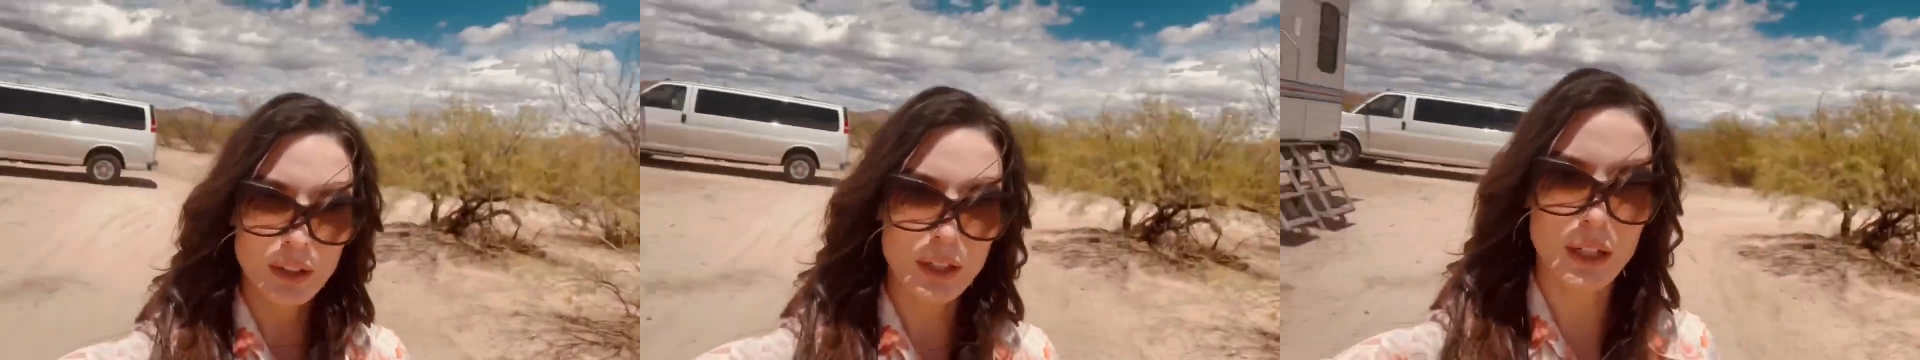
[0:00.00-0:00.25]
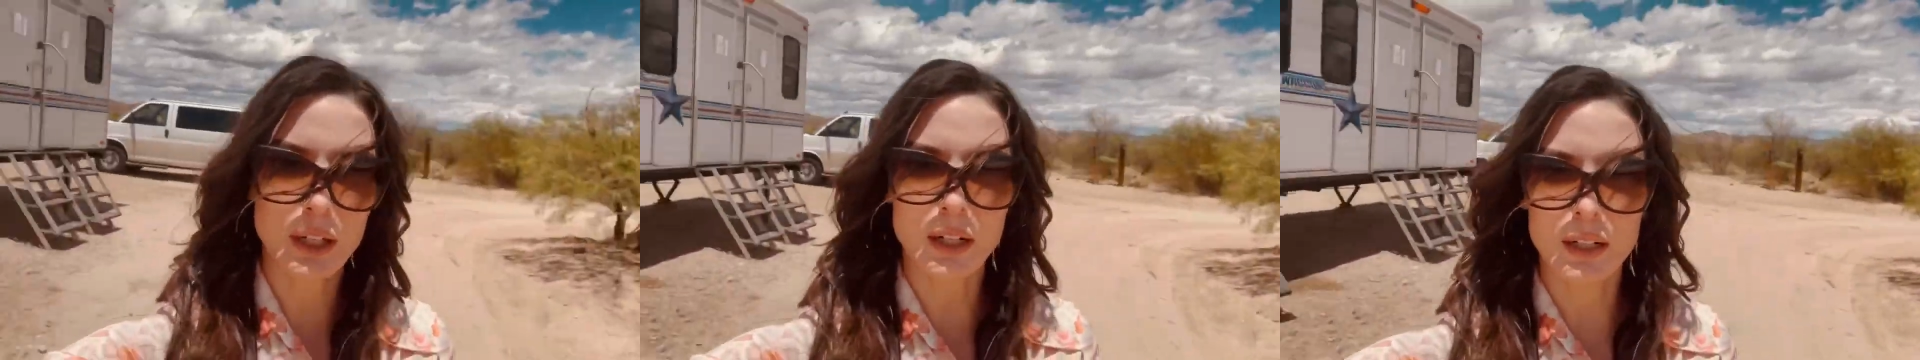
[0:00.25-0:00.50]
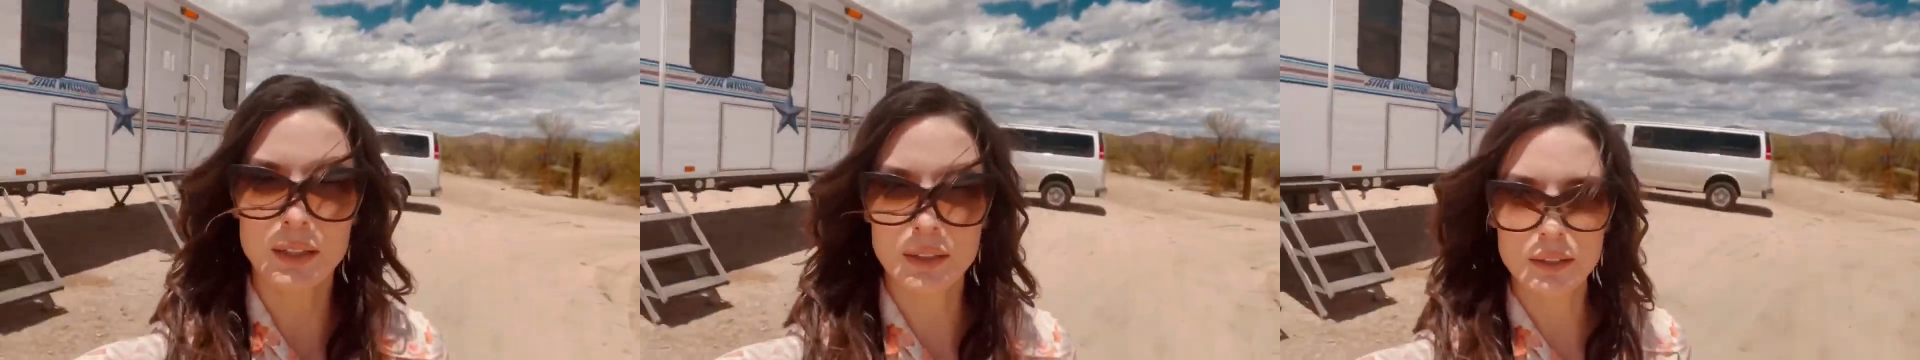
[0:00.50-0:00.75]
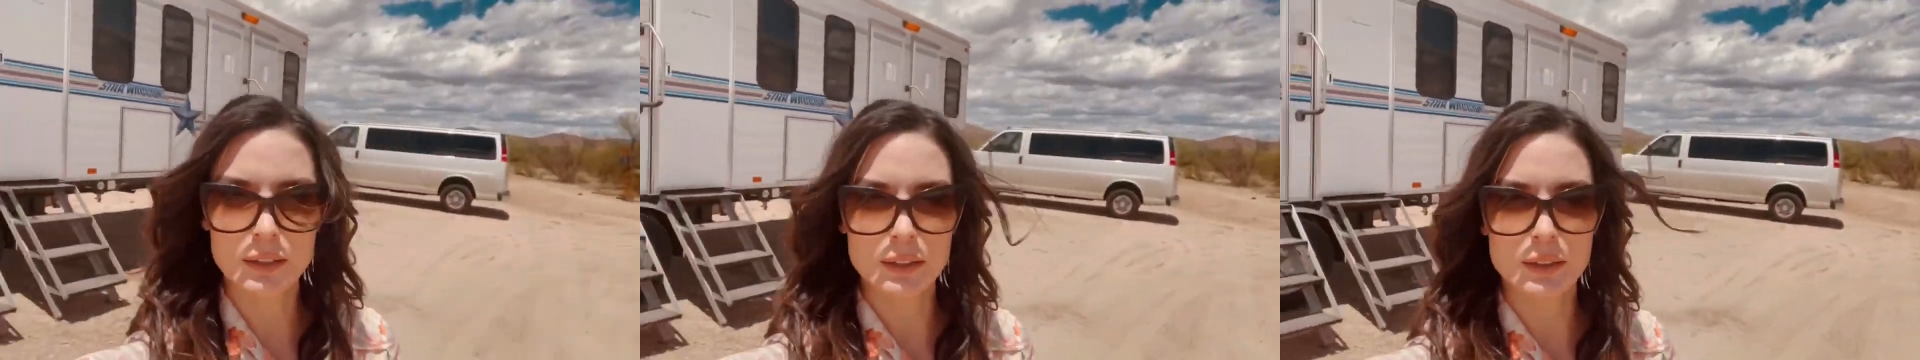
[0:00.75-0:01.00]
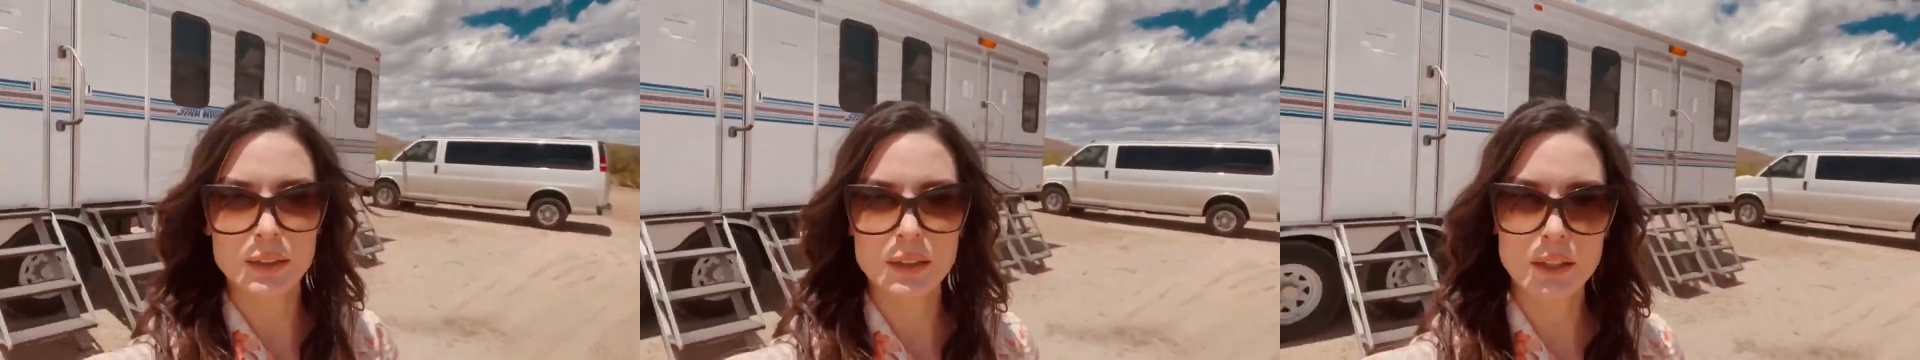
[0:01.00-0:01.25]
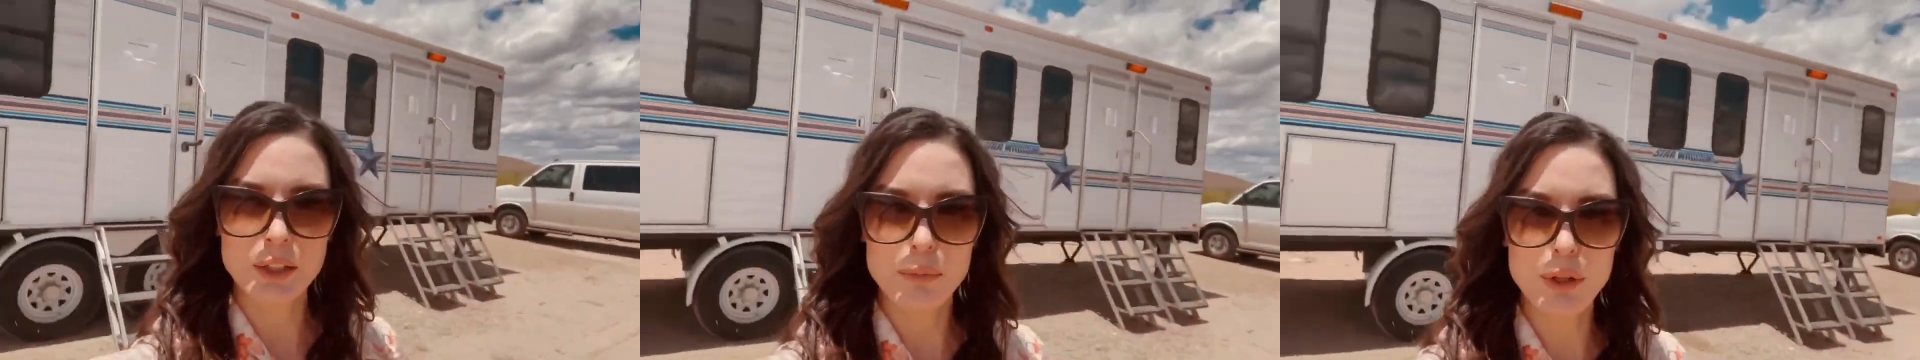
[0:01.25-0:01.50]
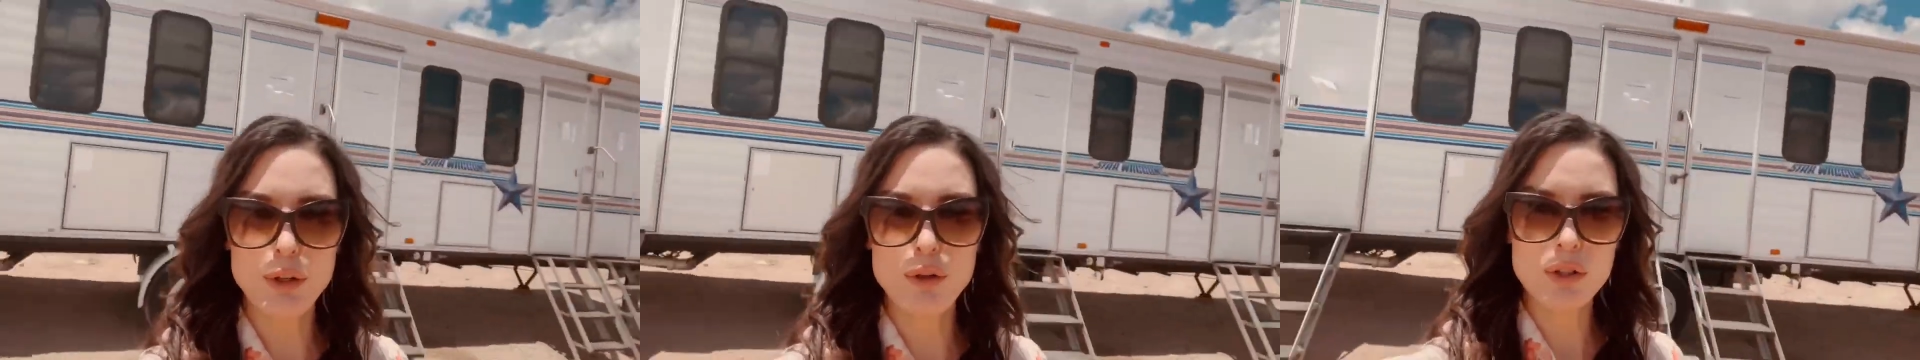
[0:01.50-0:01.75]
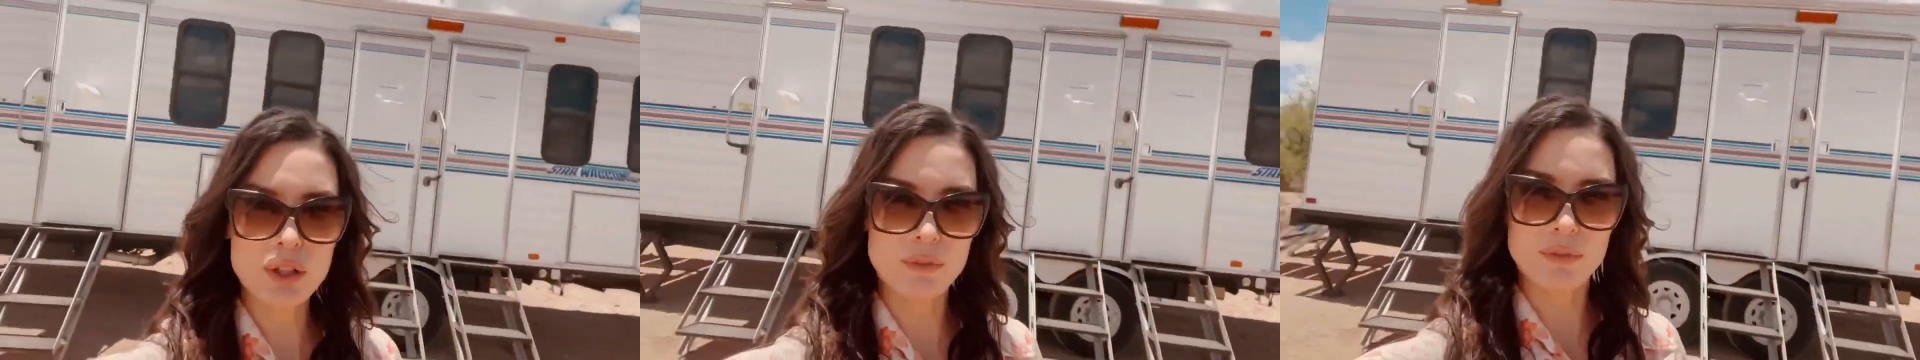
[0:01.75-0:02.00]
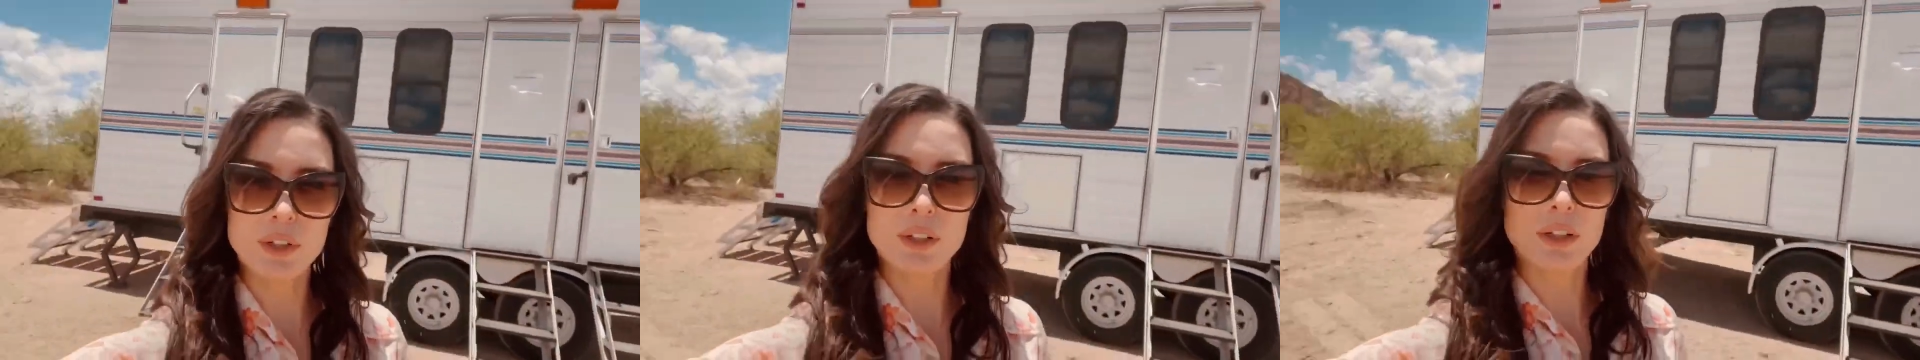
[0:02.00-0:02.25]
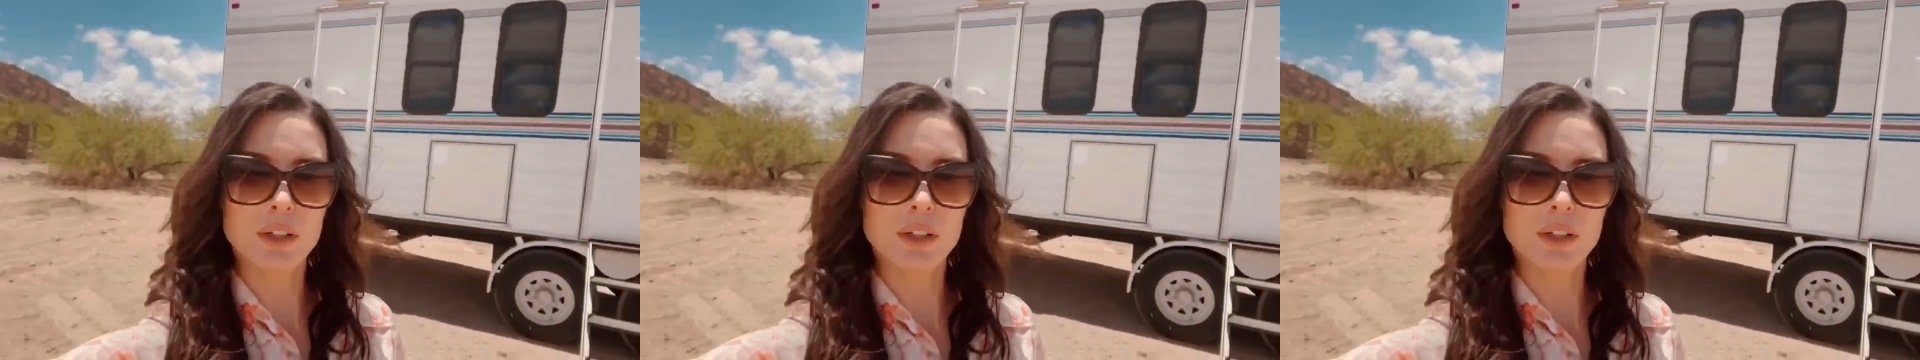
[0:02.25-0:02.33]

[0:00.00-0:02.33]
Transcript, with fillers: here. Beautiful.